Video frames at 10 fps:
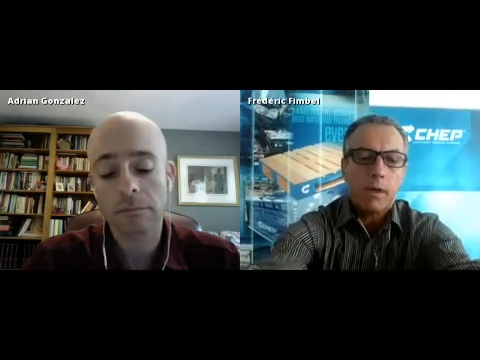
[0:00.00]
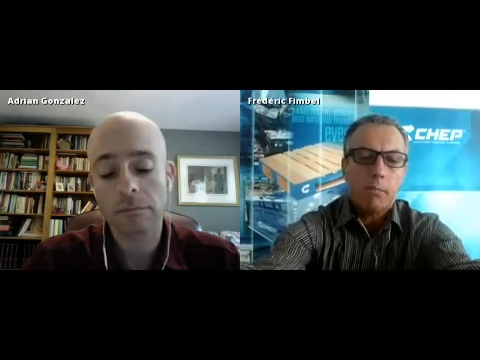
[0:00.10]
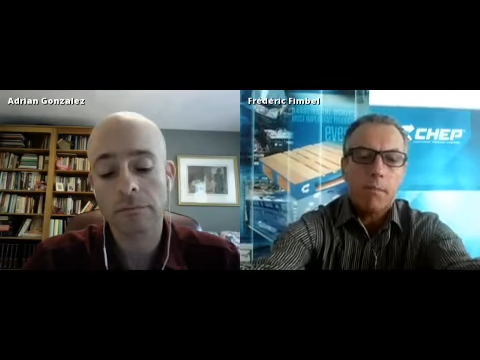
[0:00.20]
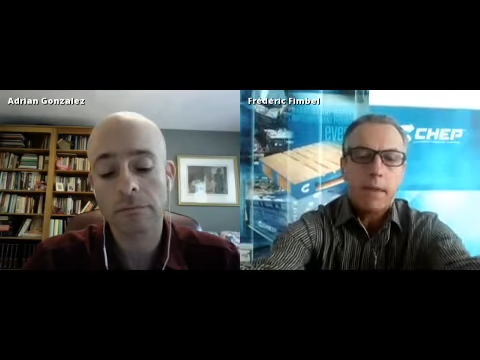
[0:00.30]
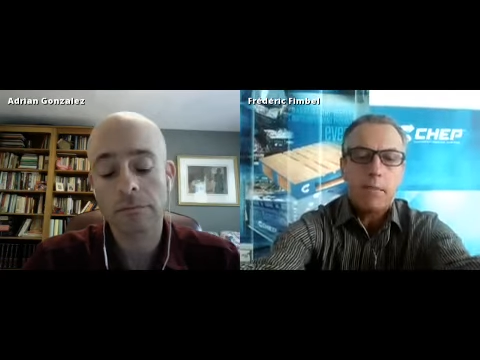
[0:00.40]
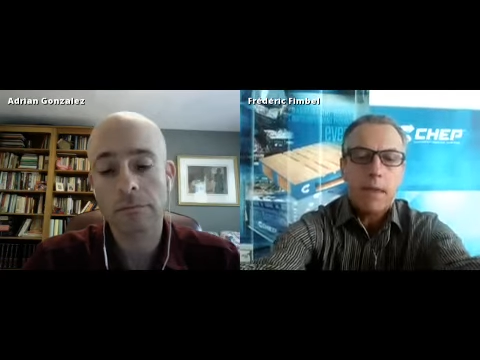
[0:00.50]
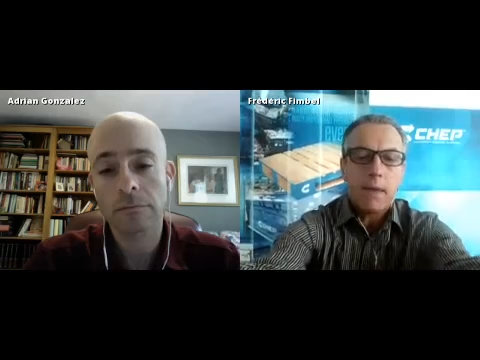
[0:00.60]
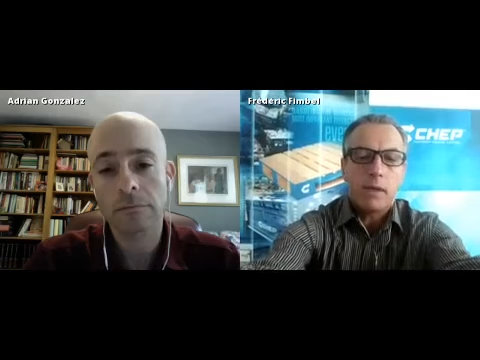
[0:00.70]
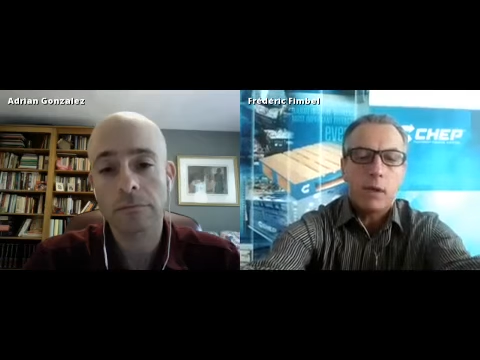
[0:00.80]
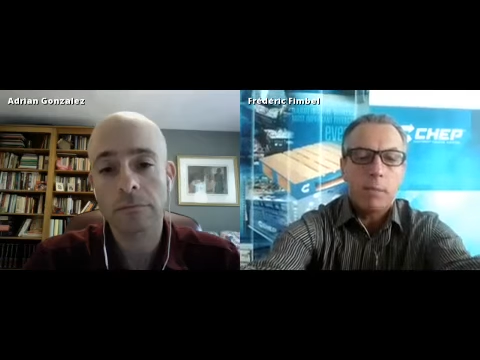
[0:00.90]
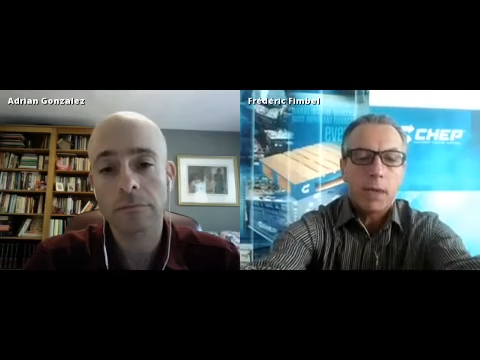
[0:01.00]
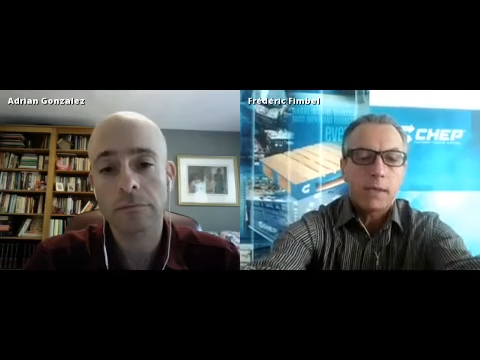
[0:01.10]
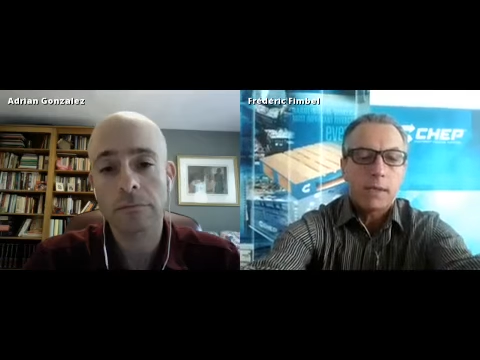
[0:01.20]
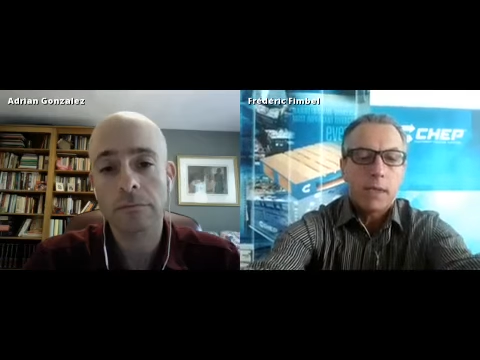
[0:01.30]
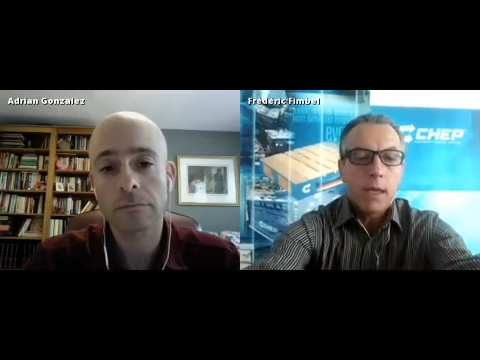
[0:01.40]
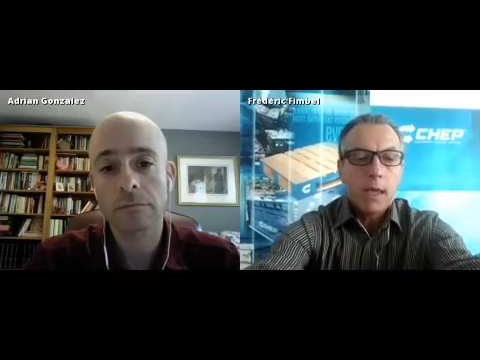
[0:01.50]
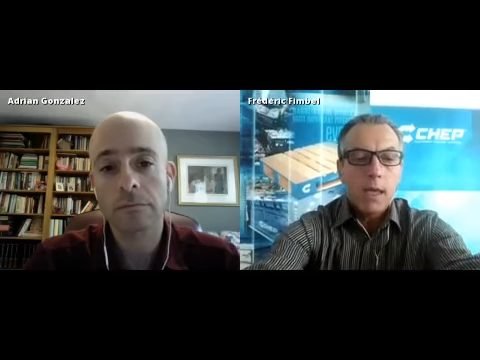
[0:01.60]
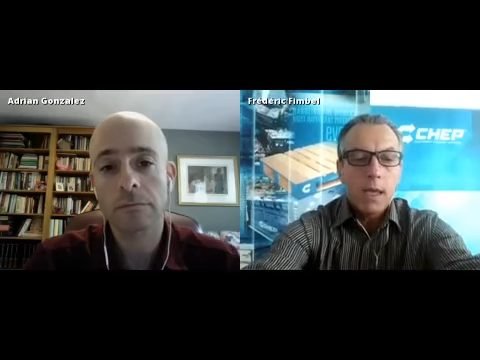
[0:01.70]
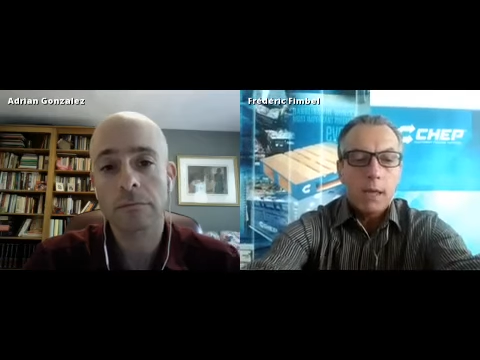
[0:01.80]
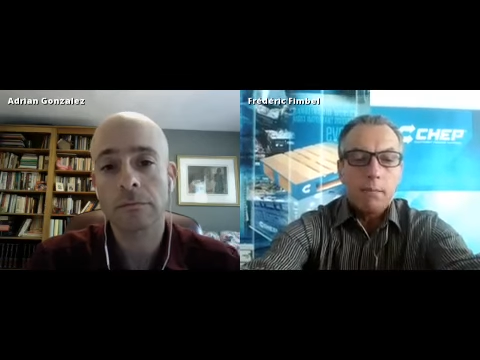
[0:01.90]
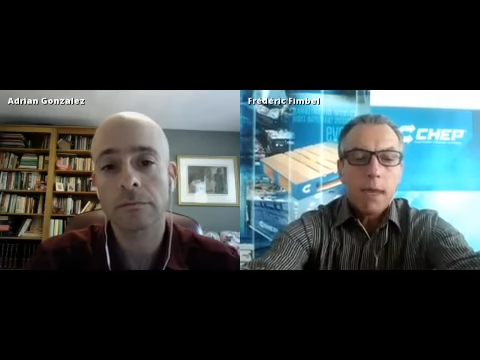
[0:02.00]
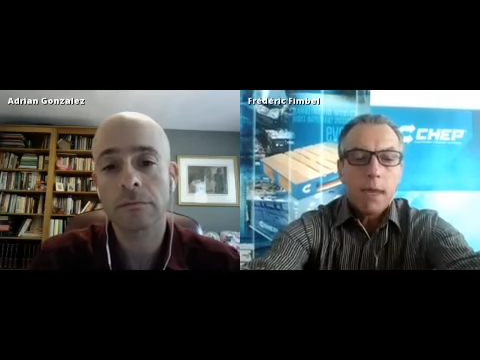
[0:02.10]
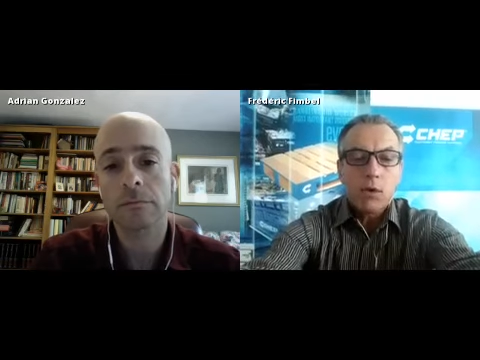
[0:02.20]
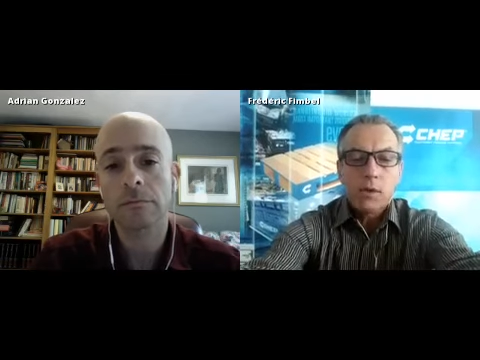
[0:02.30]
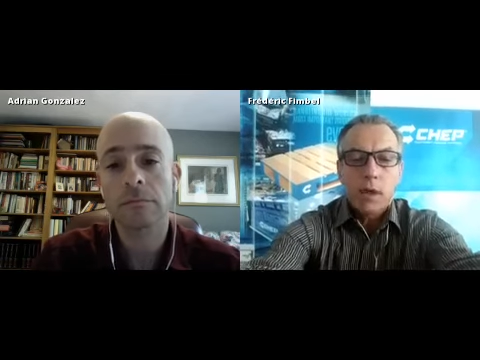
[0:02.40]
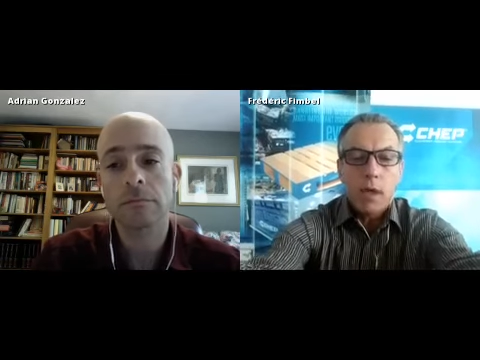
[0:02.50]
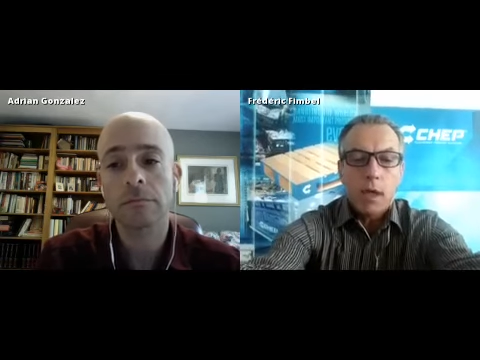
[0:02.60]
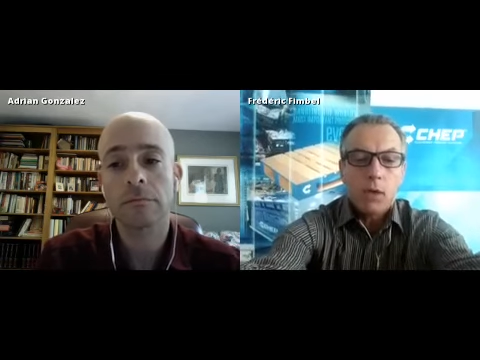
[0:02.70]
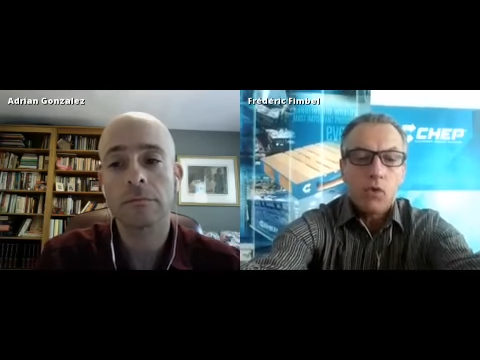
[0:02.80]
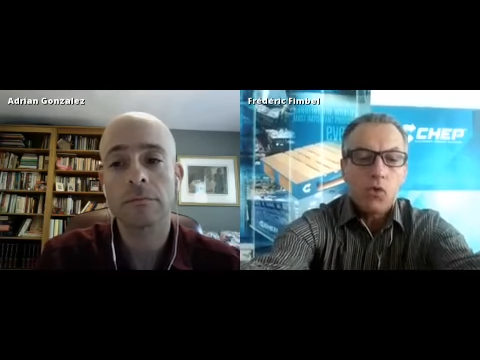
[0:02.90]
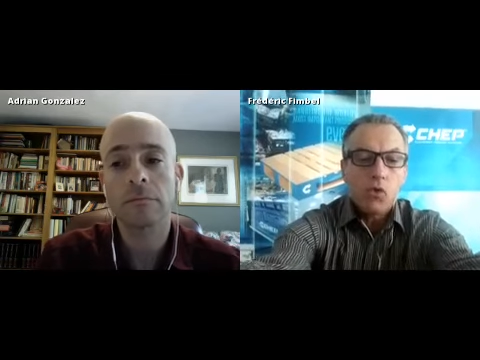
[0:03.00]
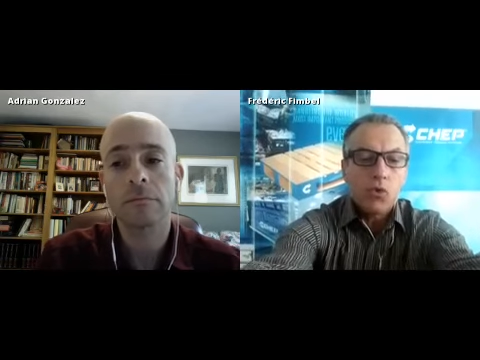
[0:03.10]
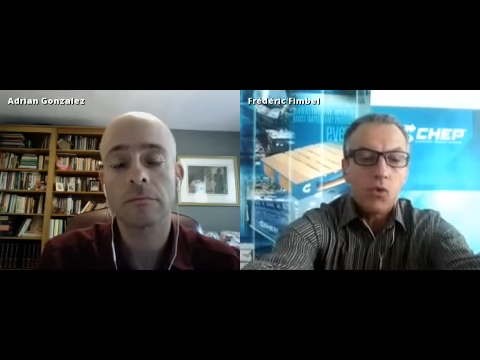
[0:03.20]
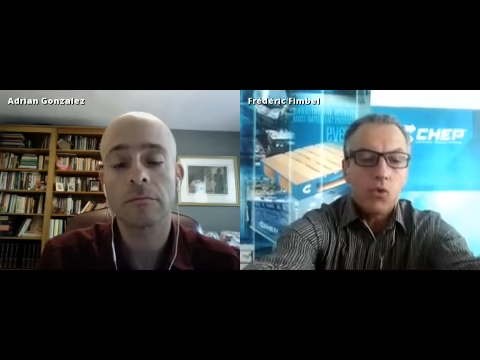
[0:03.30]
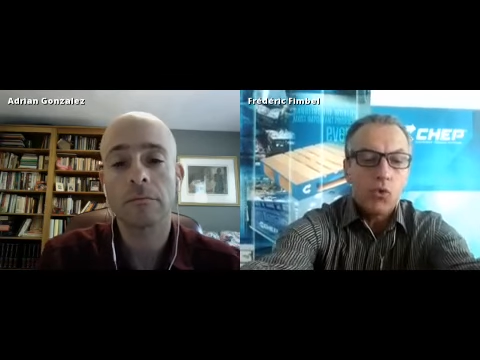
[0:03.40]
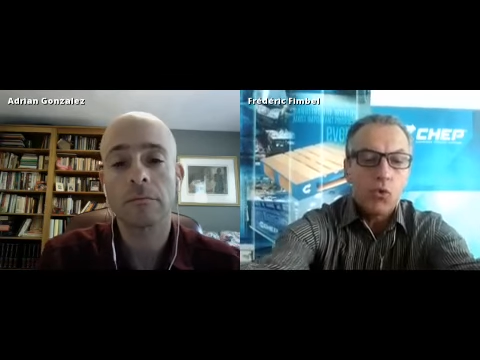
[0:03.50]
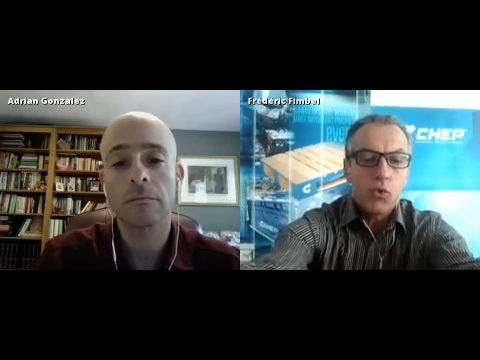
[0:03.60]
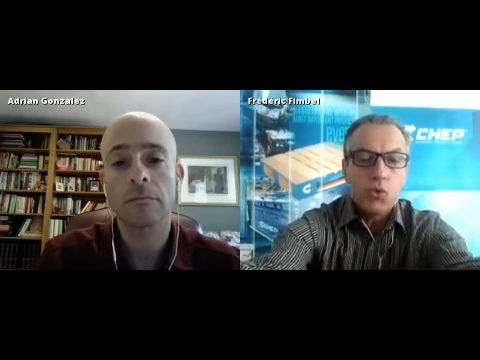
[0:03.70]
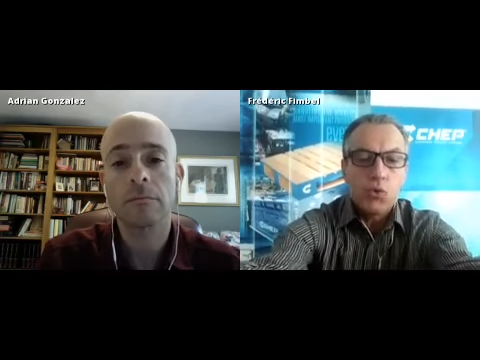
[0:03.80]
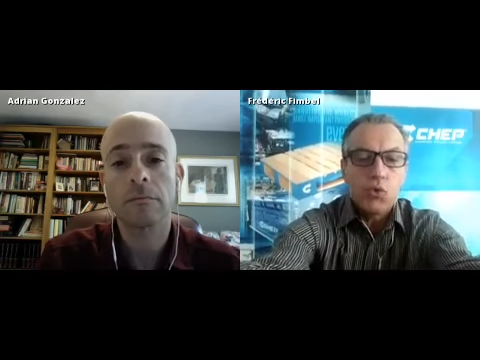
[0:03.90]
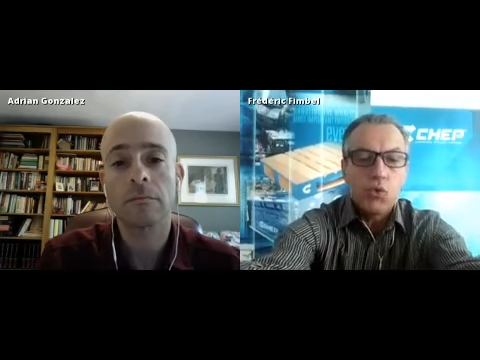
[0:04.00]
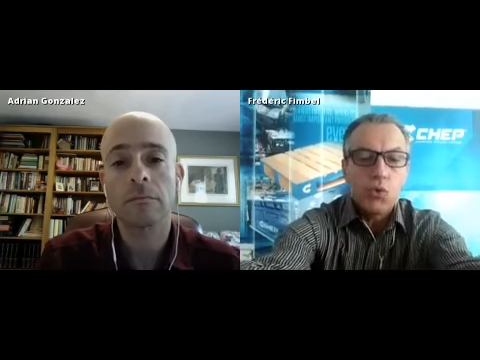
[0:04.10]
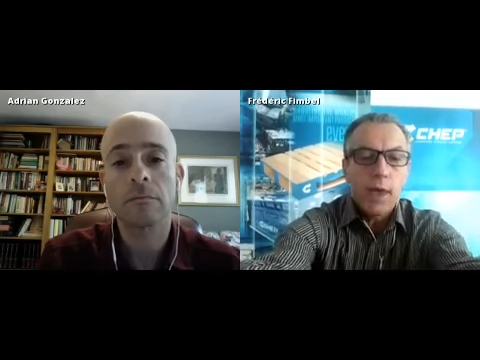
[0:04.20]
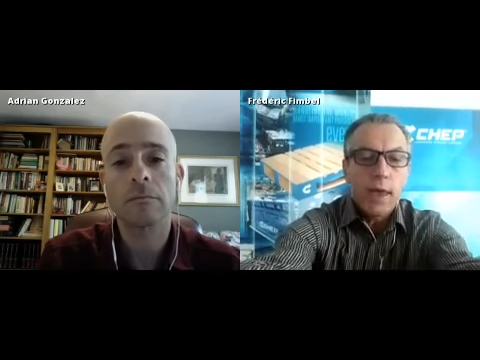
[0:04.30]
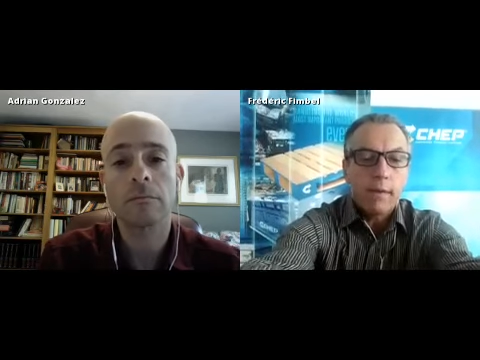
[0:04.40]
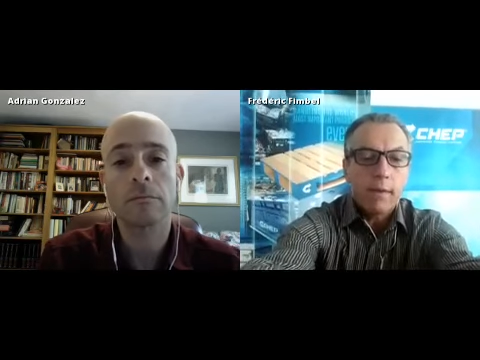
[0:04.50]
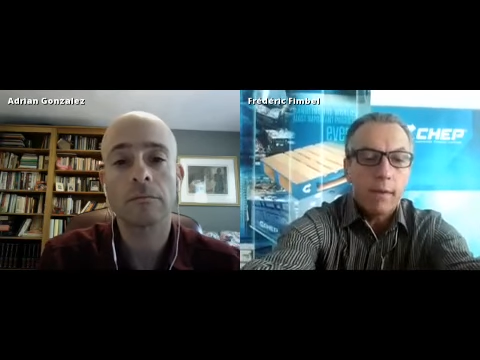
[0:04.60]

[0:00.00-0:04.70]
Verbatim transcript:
Speaker 1: main main topics because uh, to, to to to get